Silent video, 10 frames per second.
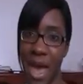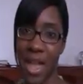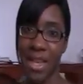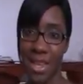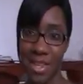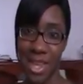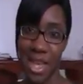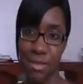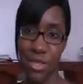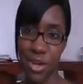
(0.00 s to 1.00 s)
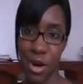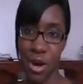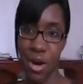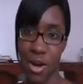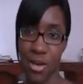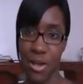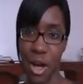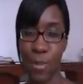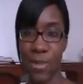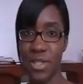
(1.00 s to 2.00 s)
and in games there are
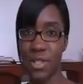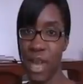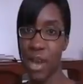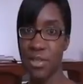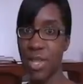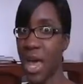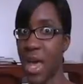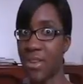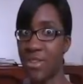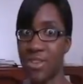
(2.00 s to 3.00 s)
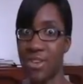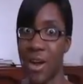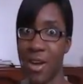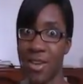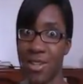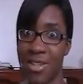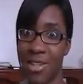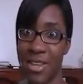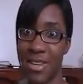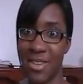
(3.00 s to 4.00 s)
ups and downs and shocks
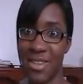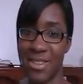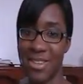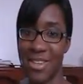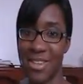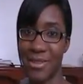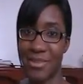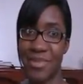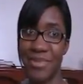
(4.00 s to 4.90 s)
and, you know,